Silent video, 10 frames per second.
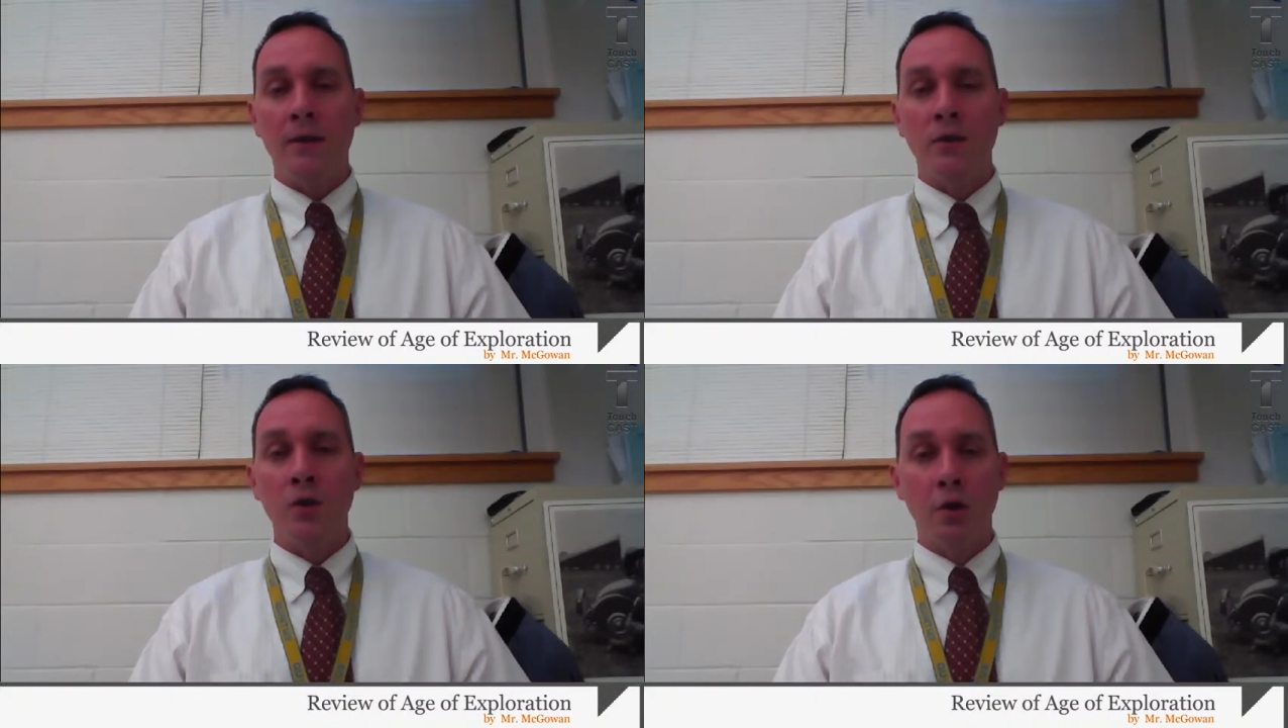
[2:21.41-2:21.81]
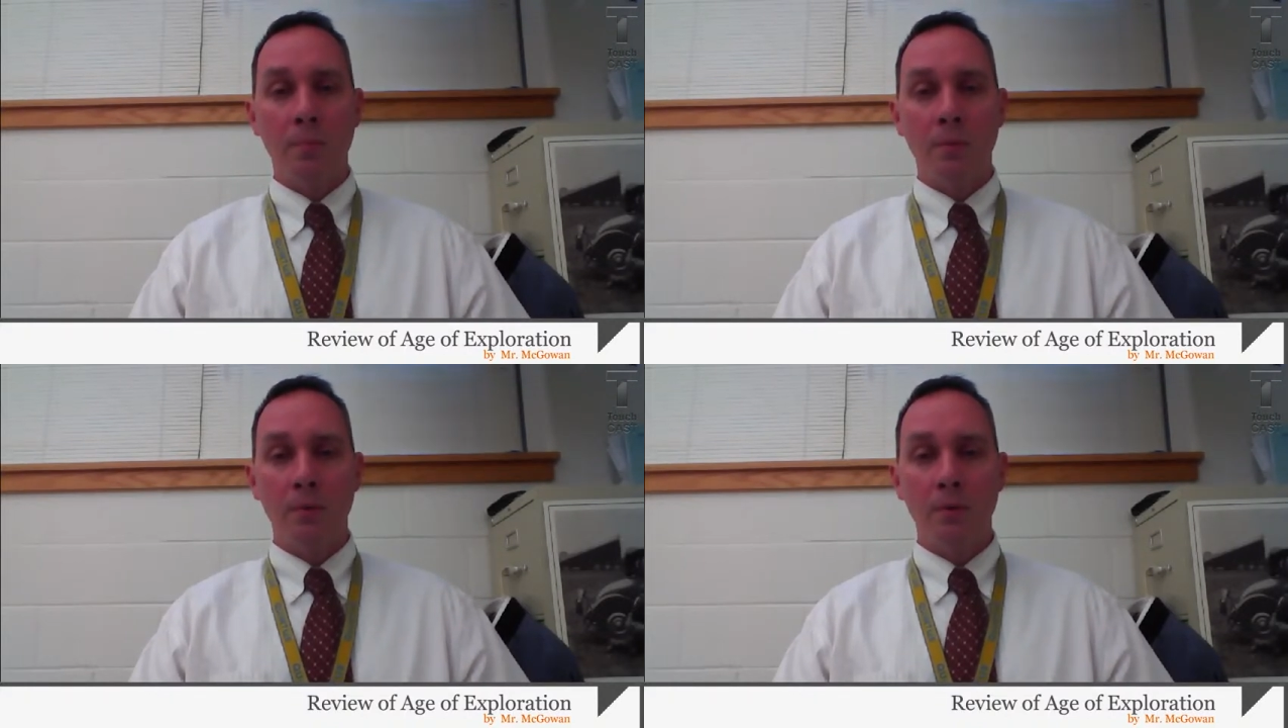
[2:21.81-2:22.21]

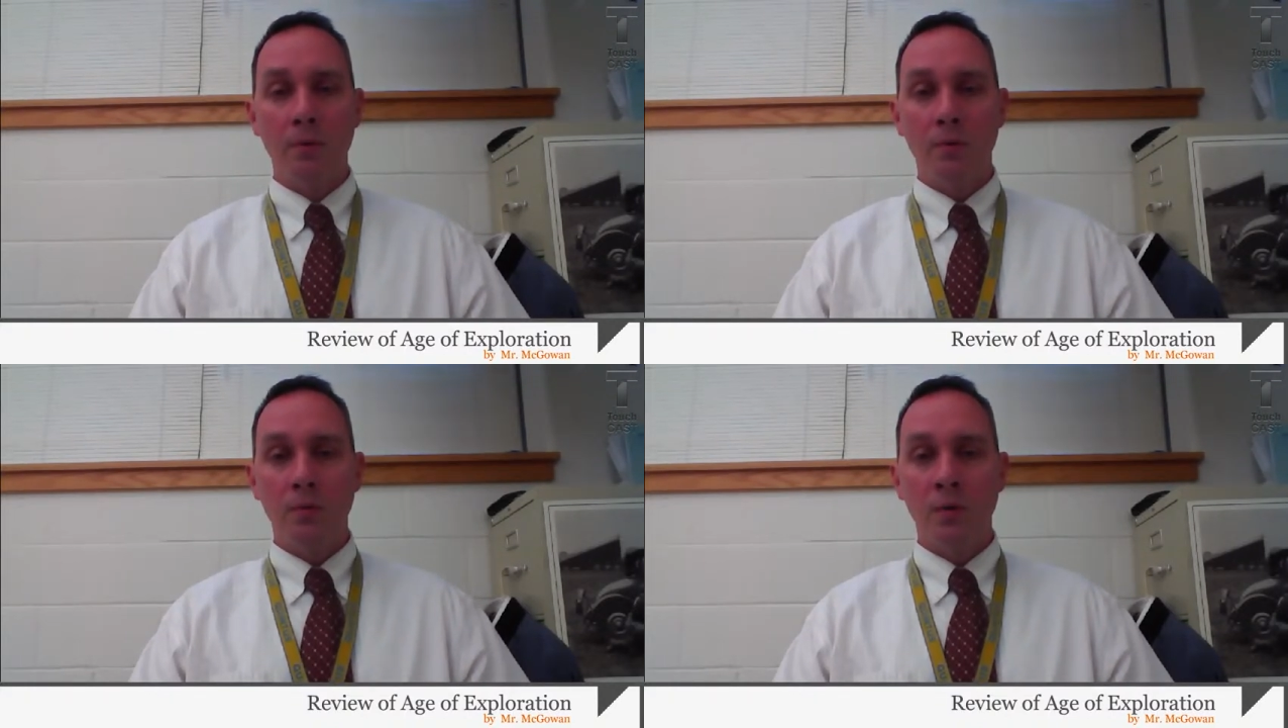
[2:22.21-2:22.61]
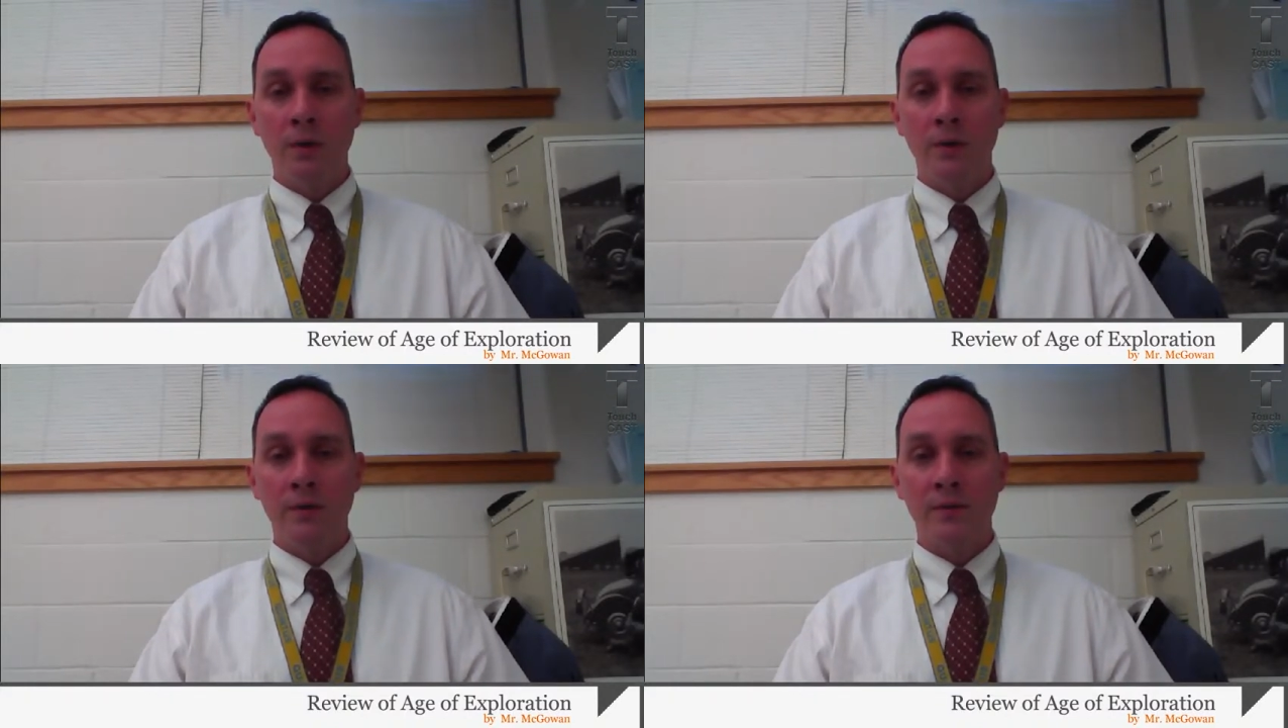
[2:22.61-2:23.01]
Europe
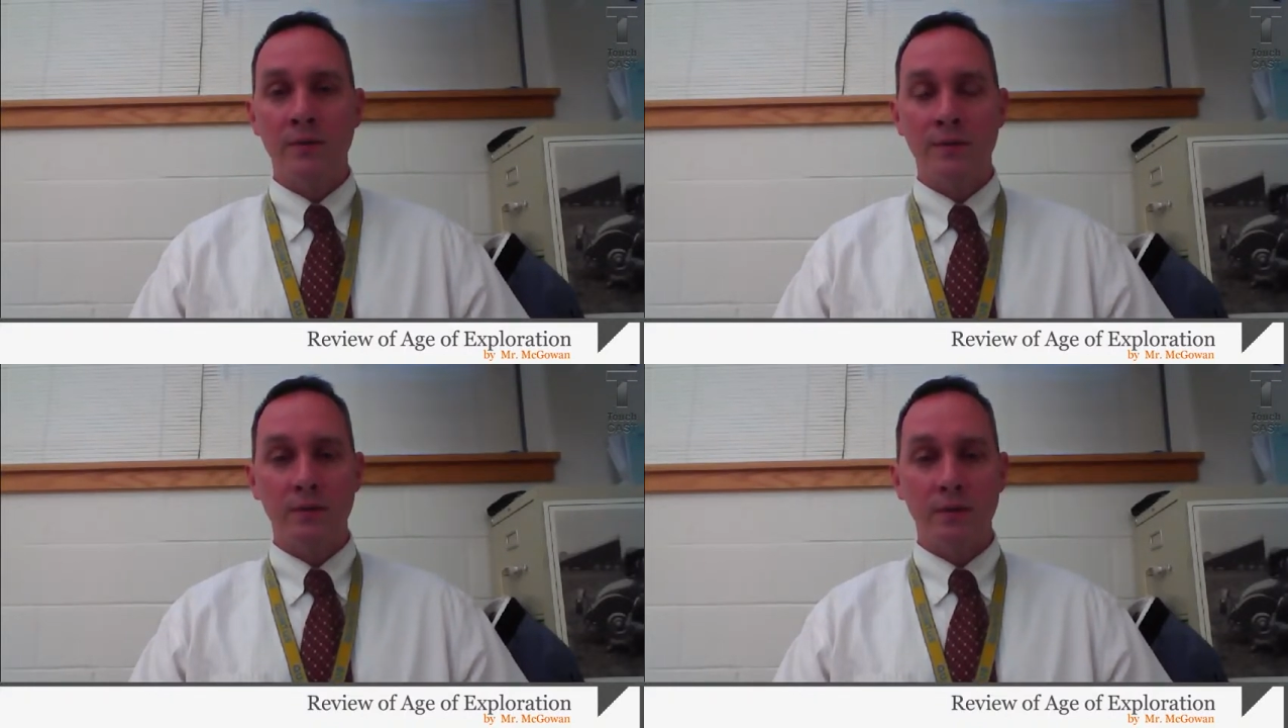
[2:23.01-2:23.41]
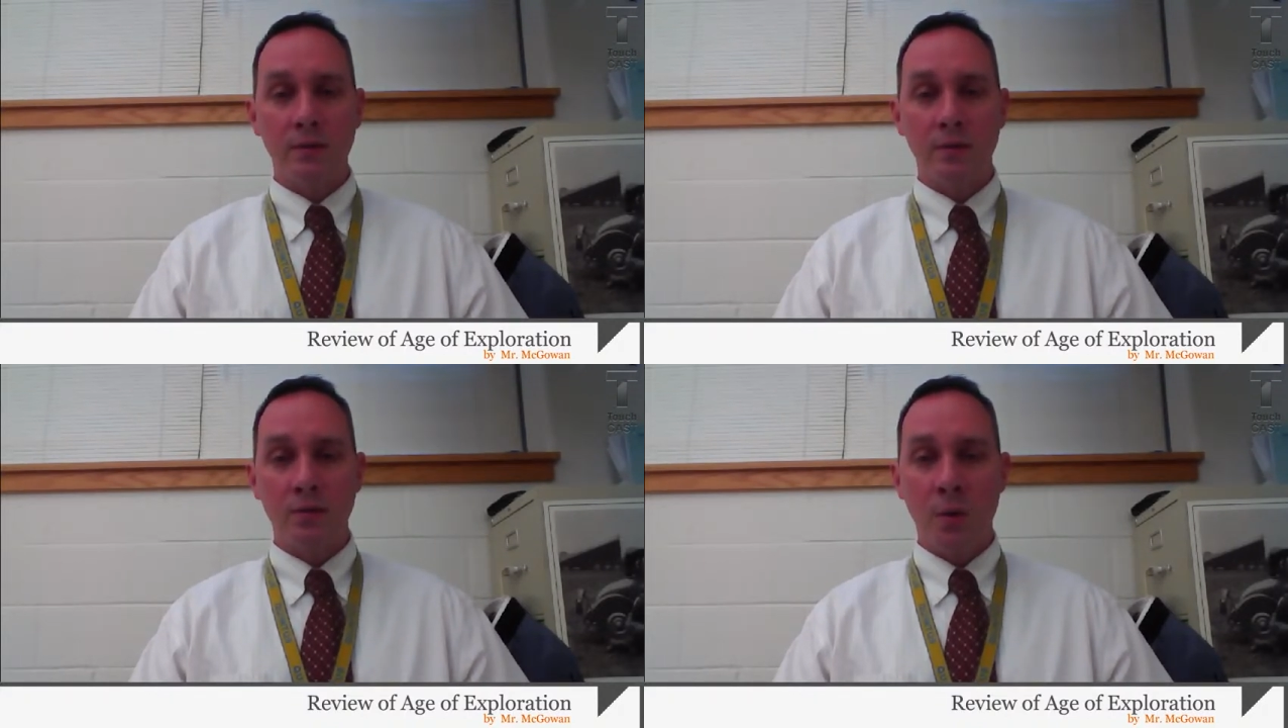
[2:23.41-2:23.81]
was
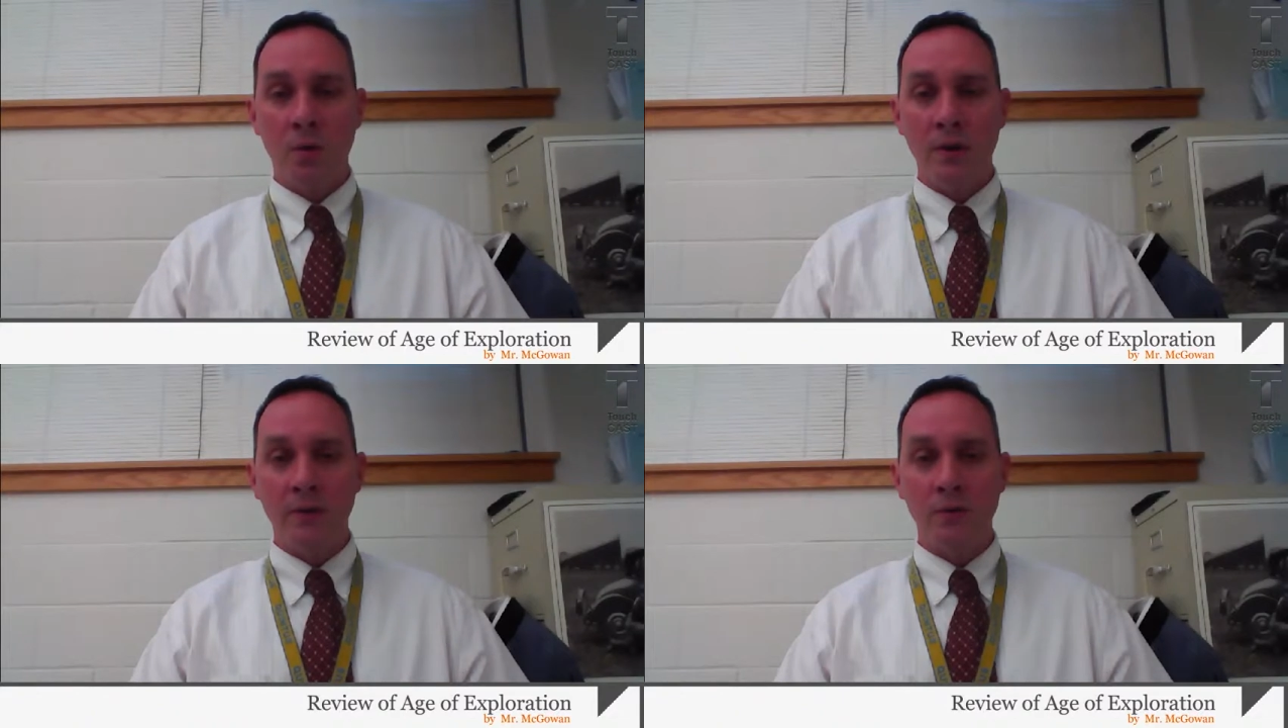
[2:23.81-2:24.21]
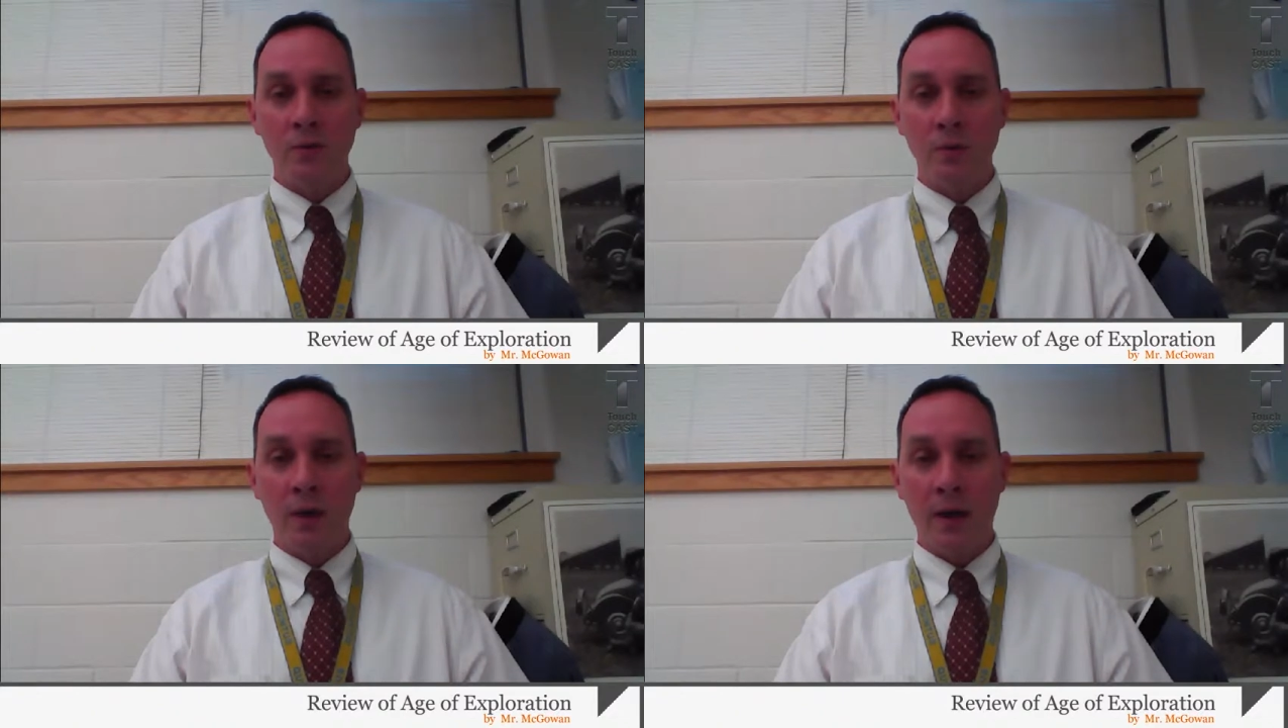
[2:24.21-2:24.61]
thrown
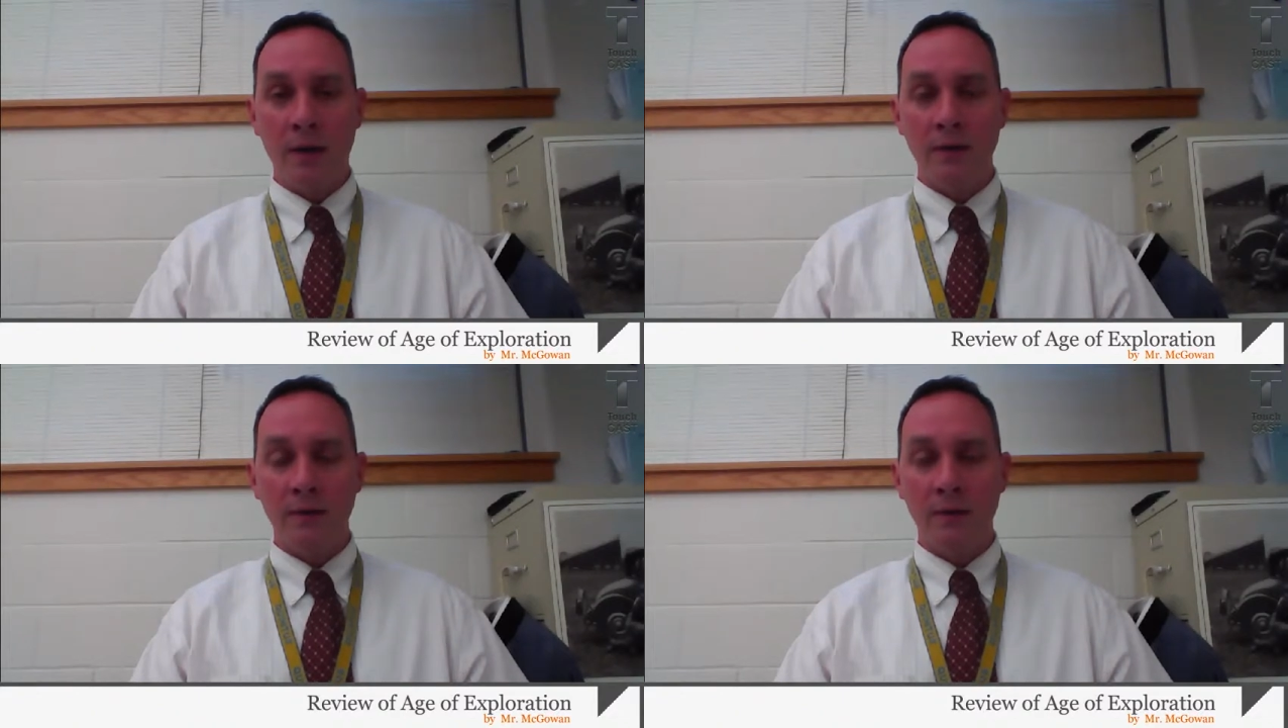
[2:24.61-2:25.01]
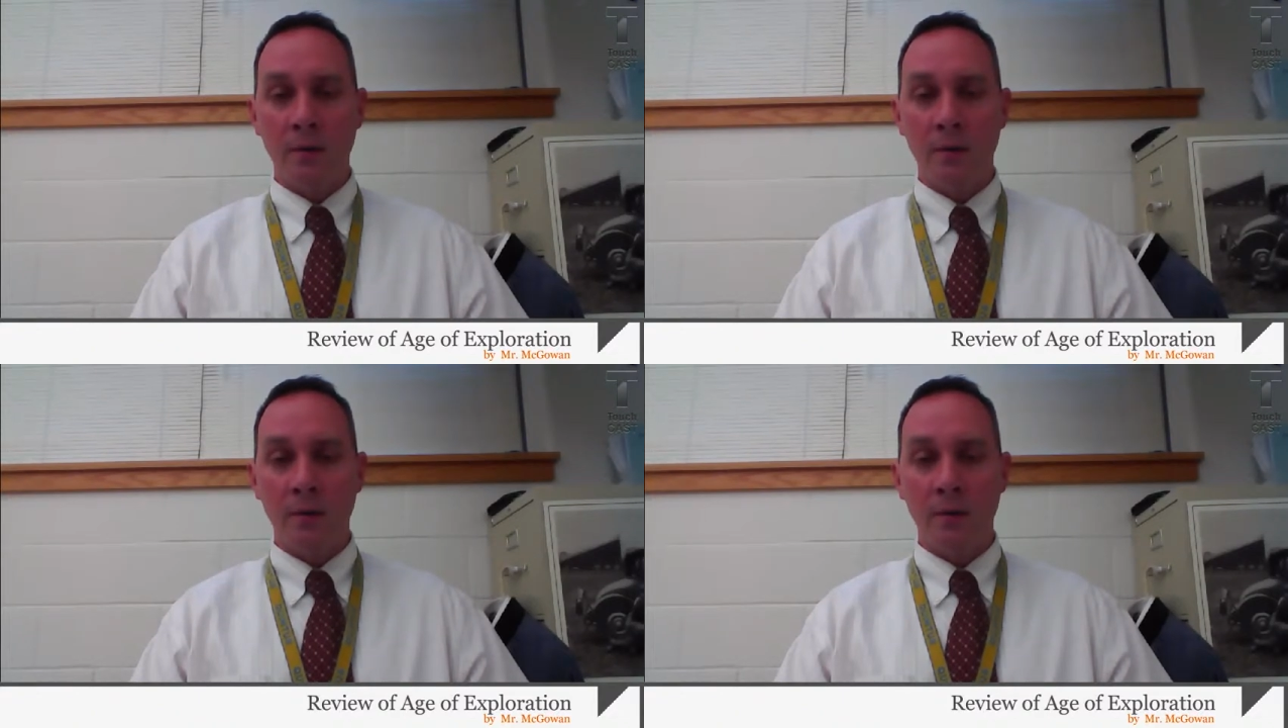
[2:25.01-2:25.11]
into a,